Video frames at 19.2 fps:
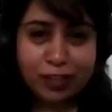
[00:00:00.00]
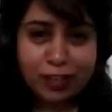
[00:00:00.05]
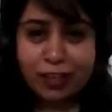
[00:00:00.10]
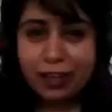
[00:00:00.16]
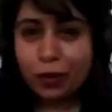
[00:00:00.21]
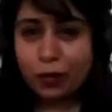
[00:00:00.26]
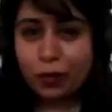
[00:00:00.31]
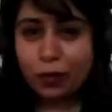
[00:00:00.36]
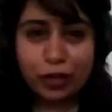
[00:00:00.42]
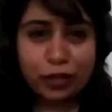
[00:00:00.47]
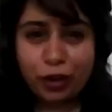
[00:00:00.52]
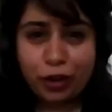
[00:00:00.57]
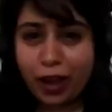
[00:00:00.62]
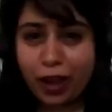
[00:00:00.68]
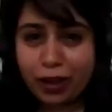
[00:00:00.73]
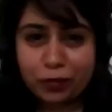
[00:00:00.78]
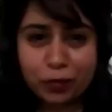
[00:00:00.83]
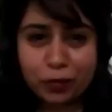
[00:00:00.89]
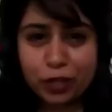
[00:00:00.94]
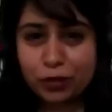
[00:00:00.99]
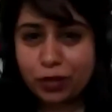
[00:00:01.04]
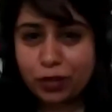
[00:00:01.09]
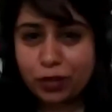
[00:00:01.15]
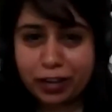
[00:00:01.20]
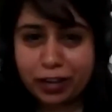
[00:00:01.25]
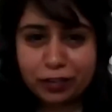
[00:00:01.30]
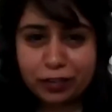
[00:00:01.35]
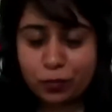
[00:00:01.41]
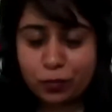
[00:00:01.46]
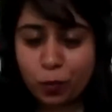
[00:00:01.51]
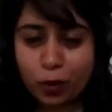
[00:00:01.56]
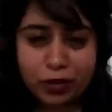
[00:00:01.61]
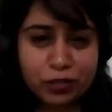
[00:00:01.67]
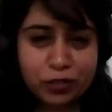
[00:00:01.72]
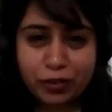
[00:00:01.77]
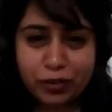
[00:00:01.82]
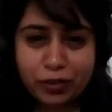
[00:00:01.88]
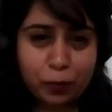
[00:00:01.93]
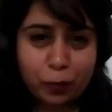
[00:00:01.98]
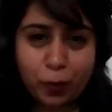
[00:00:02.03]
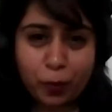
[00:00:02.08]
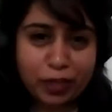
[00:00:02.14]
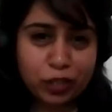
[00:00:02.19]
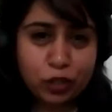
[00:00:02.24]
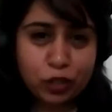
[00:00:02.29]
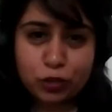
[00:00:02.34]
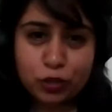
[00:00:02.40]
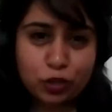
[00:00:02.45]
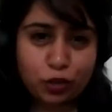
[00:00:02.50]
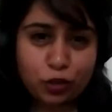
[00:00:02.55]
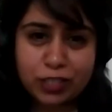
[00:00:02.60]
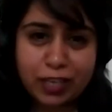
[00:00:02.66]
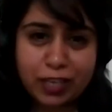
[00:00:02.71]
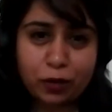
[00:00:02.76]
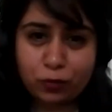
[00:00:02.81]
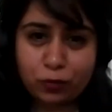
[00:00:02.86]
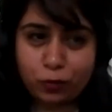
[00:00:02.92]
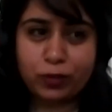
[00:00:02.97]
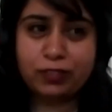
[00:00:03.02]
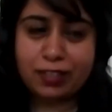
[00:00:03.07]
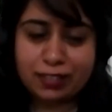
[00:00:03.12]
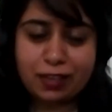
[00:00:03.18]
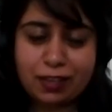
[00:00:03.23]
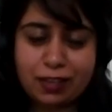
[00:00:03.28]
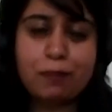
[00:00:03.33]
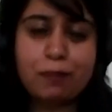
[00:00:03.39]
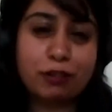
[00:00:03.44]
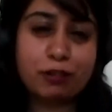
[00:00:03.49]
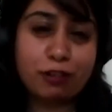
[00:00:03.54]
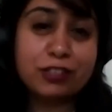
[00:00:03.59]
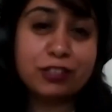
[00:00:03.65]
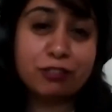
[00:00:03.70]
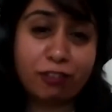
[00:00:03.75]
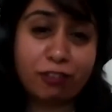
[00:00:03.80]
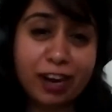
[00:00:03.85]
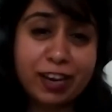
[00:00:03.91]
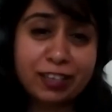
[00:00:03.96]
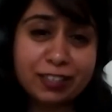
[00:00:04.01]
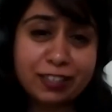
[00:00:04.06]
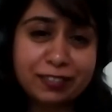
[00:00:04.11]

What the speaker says: You know, were you kind of wondering when you shot it, will this come across right?